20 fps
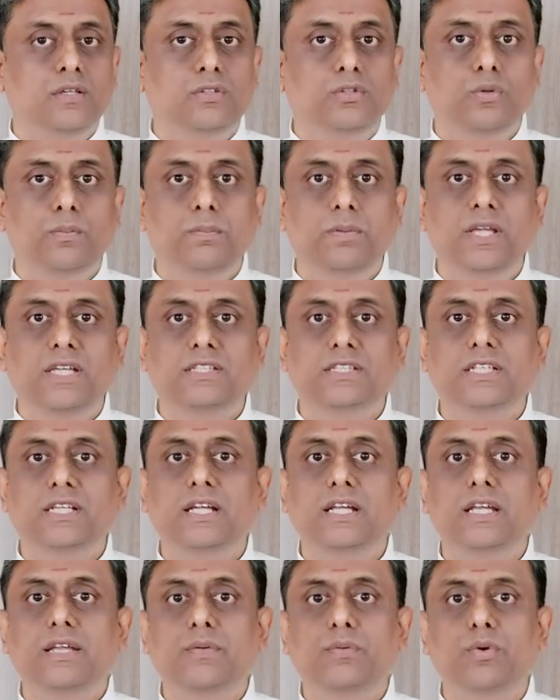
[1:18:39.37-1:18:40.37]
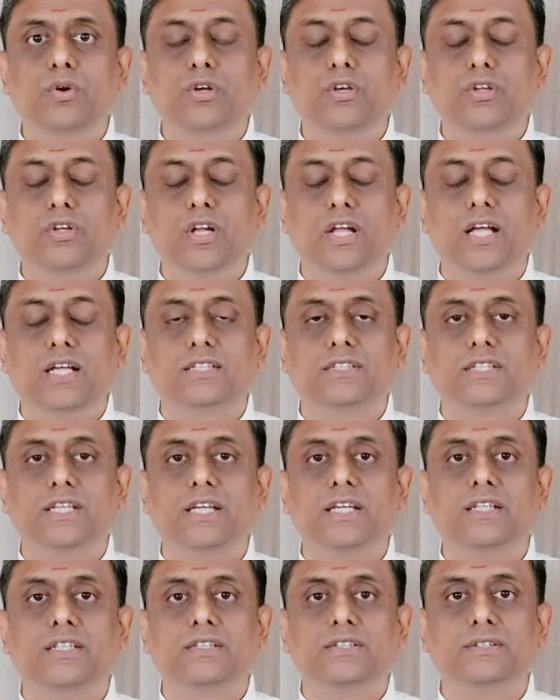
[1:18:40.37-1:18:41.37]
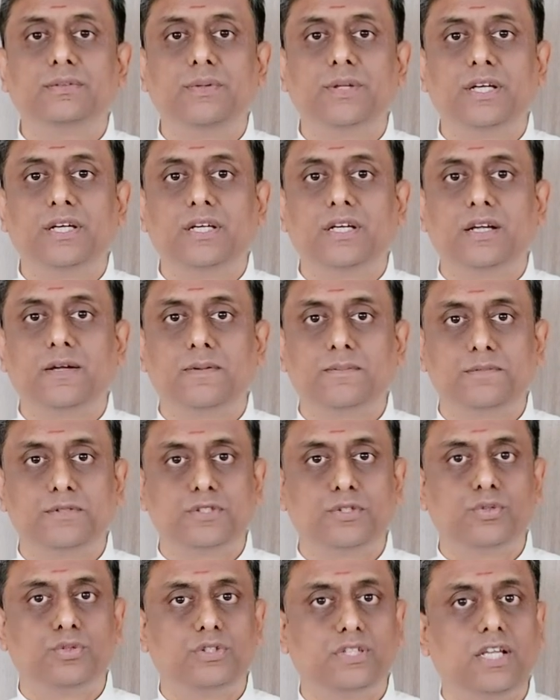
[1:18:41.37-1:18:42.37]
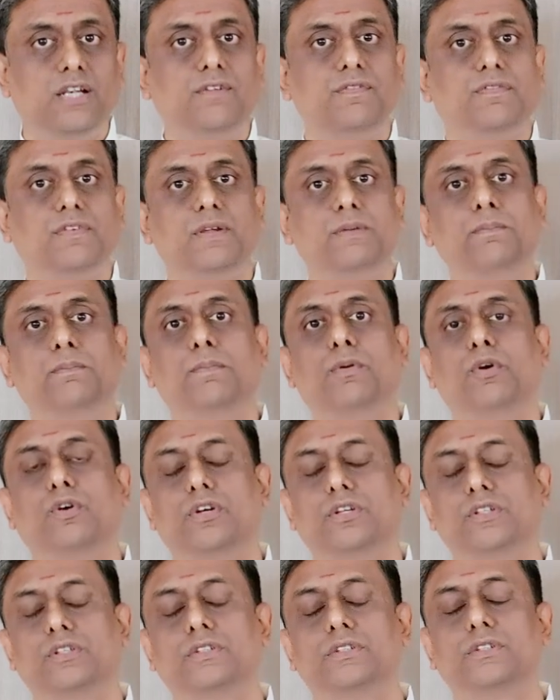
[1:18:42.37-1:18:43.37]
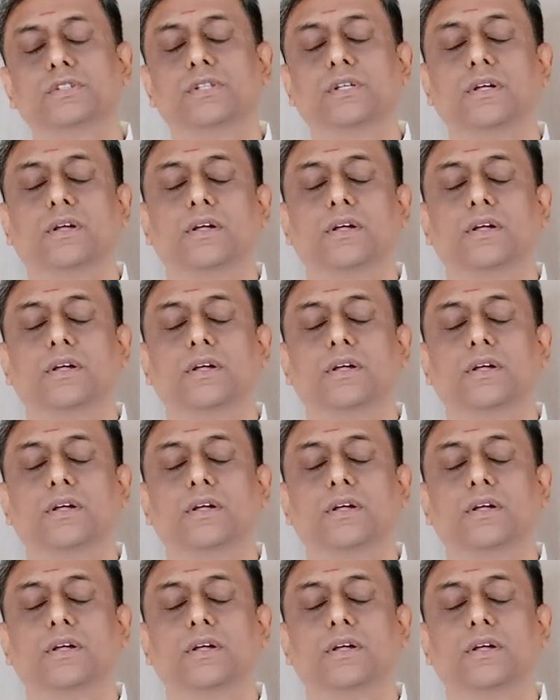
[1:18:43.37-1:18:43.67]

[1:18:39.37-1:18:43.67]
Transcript: So basically what you're asking is, when it comes to self-importance,